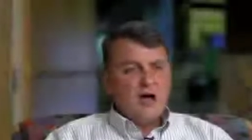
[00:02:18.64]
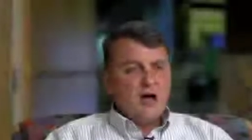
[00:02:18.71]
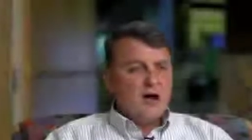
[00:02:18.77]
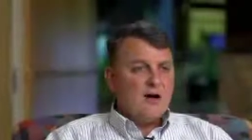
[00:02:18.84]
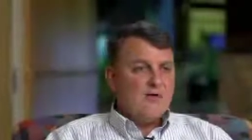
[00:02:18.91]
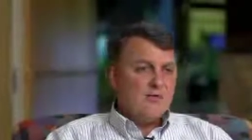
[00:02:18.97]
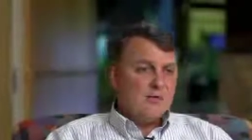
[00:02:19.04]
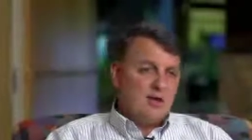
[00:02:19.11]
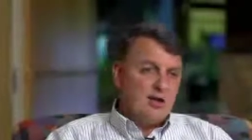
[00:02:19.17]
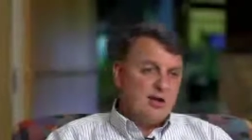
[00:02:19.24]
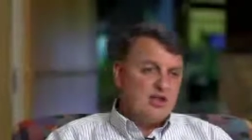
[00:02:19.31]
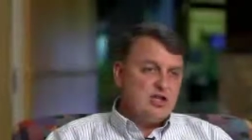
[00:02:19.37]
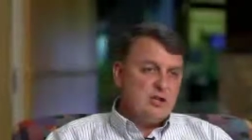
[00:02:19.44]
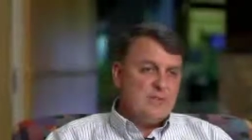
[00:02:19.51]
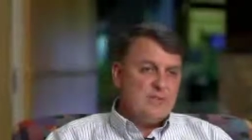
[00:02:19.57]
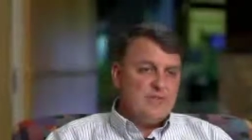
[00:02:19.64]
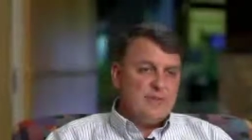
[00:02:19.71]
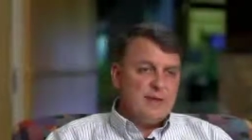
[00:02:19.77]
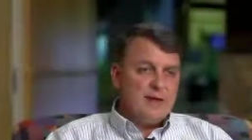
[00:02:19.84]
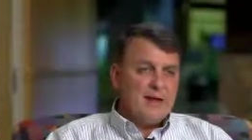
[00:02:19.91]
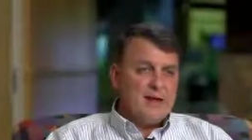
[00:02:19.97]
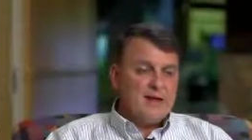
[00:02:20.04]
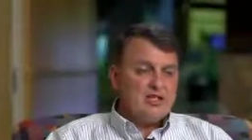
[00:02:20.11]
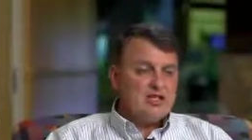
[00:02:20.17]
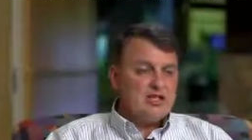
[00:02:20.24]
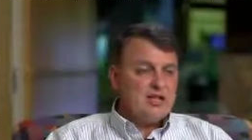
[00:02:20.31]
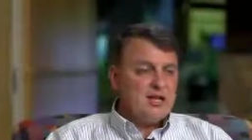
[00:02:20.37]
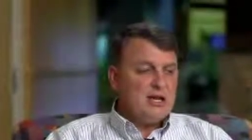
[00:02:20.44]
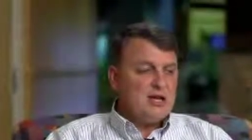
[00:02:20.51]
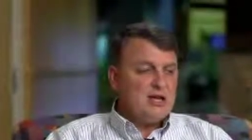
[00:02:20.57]
of religion, and
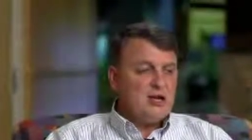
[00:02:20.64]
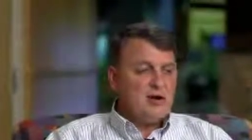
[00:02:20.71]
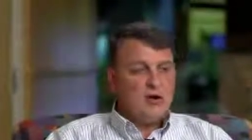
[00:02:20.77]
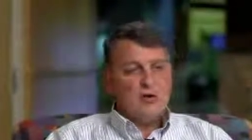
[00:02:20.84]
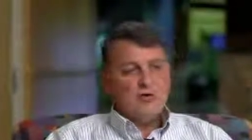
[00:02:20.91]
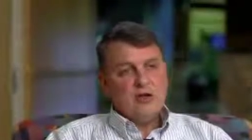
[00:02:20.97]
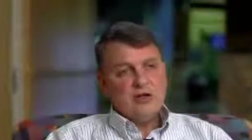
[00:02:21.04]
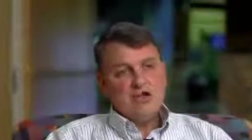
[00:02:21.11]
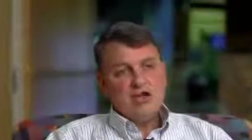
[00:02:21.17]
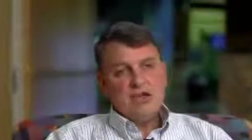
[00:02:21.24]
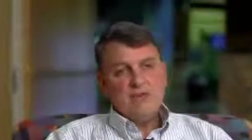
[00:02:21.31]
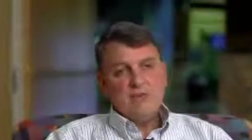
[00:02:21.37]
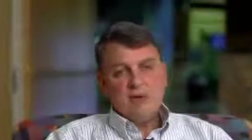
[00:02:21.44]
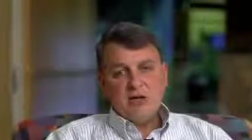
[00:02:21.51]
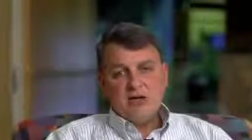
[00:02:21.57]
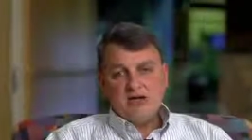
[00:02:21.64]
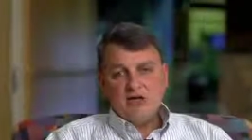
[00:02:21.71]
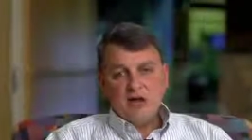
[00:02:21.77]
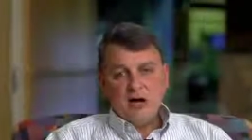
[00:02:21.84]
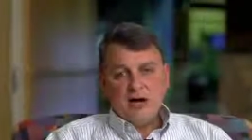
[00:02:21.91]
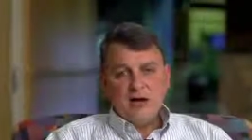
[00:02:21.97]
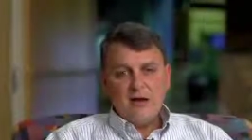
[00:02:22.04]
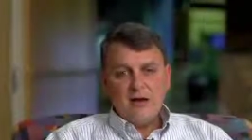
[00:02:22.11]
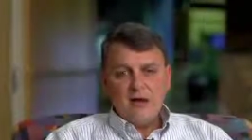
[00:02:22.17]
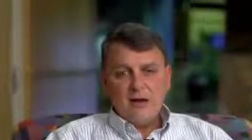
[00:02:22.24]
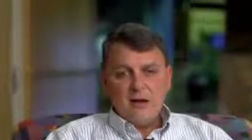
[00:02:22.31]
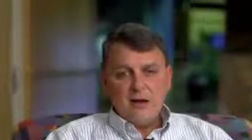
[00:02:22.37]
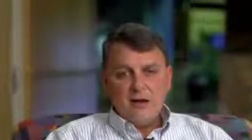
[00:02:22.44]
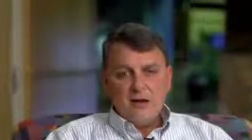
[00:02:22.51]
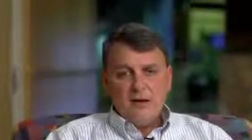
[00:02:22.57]
she had heard that she had to please God,
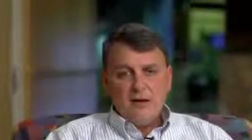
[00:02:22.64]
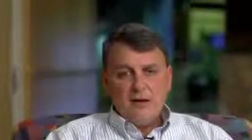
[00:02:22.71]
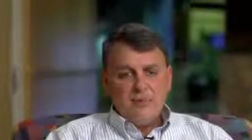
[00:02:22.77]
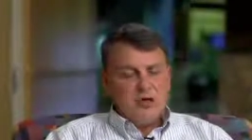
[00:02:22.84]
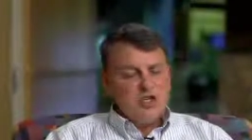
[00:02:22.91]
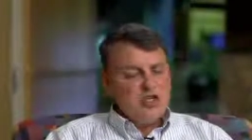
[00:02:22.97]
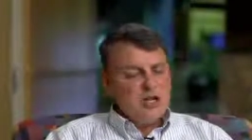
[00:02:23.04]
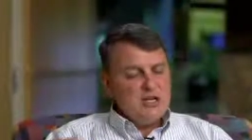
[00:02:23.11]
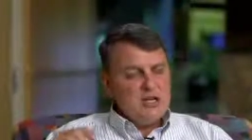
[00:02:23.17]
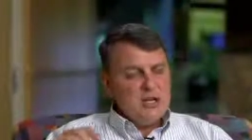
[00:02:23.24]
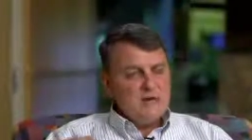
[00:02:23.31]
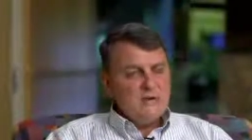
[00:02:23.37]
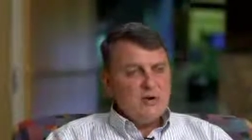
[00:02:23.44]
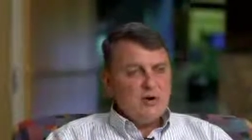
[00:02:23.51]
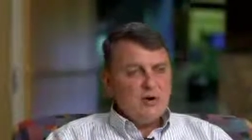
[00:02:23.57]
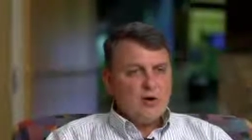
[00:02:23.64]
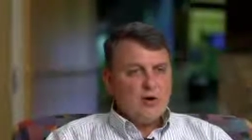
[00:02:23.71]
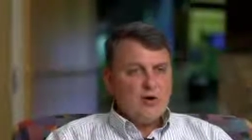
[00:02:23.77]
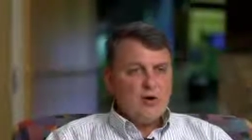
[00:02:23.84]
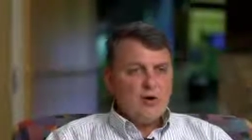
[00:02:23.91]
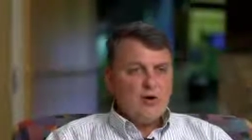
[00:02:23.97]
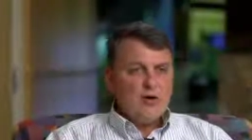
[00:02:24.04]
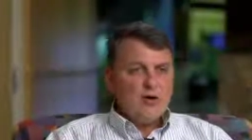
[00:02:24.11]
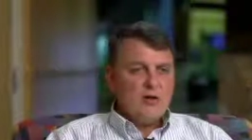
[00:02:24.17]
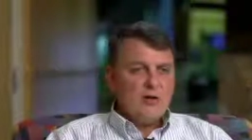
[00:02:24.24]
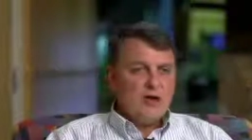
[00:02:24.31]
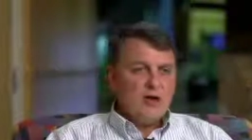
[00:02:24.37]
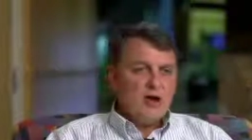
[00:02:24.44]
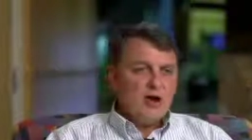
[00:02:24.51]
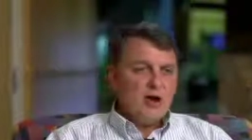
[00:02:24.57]
but she had never heard
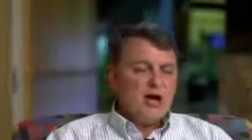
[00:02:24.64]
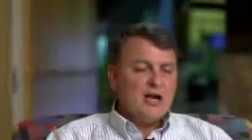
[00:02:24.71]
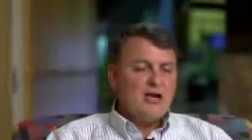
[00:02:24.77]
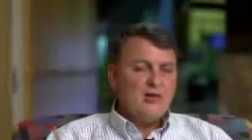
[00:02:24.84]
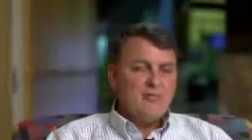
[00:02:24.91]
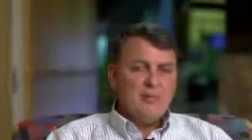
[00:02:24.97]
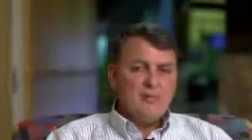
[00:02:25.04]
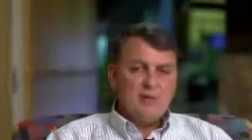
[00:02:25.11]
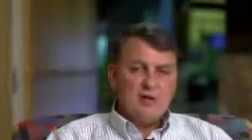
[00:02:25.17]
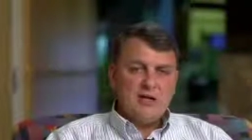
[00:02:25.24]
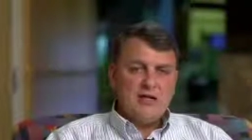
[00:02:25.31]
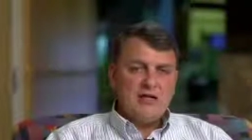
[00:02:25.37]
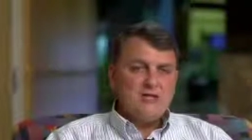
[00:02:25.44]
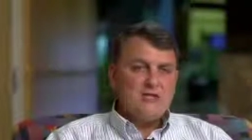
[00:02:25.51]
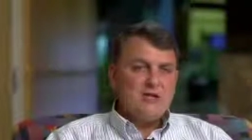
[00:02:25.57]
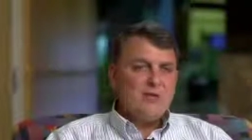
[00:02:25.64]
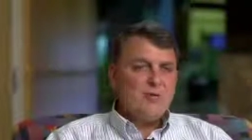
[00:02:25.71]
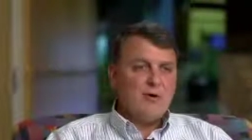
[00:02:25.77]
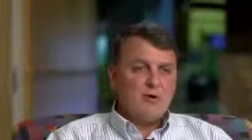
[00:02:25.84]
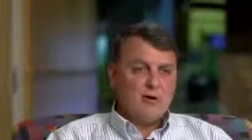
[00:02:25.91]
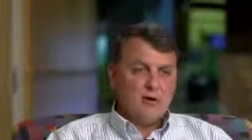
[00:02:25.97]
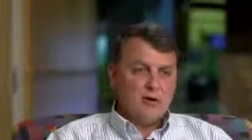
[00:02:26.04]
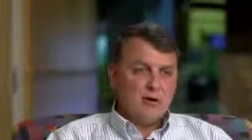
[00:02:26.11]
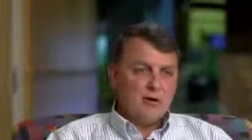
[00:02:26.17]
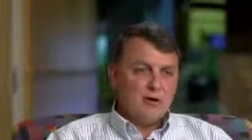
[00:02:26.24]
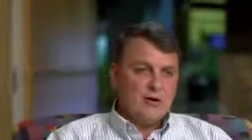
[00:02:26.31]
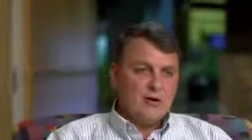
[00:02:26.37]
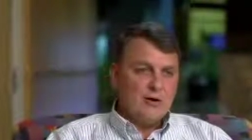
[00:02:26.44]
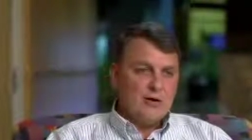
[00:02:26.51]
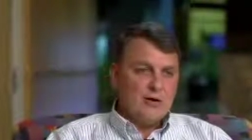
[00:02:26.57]
that God could be pleased with her.
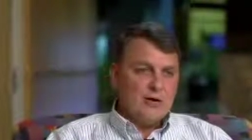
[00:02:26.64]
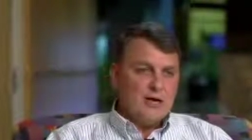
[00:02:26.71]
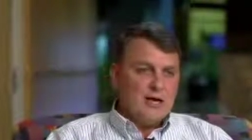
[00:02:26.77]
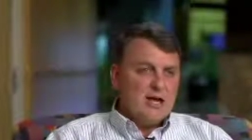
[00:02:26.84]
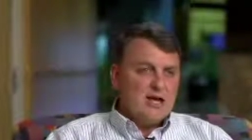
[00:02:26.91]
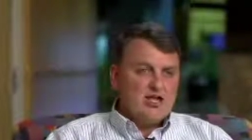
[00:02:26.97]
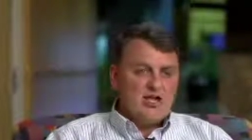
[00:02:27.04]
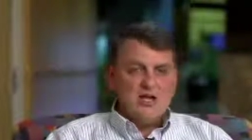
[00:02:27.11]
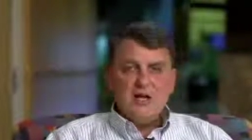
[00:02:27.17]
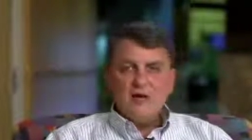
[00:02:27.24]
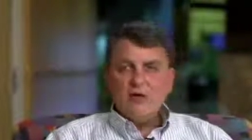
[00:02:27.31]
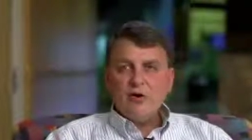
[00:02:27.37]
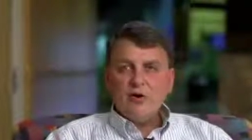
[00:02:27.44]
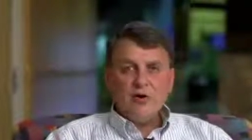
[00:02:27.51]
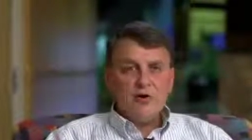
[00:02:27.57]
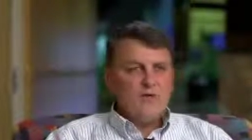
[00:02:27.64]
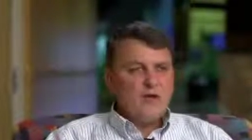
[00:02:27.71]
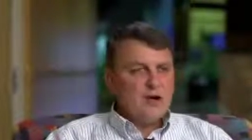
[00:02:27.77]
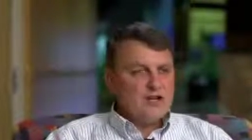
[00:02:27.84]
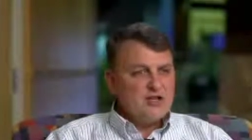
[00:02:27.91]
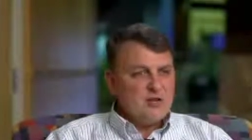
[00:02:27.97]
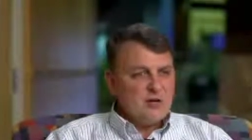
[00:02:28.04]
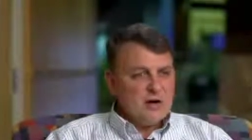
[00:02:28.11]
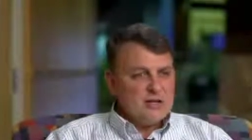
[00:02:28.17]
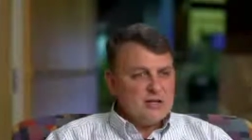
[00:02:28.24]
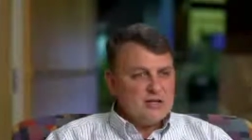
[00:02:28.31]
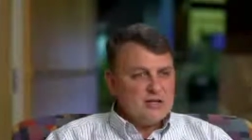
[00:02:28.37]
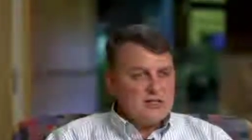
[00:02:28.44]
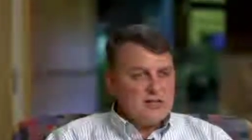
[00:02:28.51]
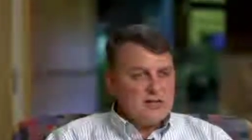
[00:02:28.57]
She had never heard of God's grace.